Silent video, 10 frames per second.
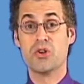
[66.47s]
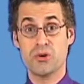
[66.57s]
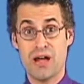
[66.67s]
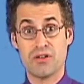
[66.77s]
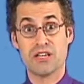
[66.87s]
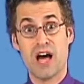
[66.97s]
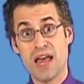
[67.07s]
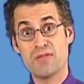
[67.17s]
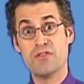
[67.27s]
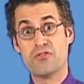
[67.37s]
you have a lot
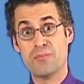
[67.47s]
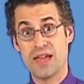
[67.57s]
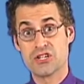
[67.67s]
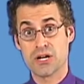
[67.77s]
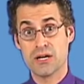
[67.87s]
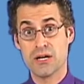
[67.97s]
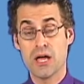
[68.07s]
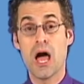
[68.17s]
of information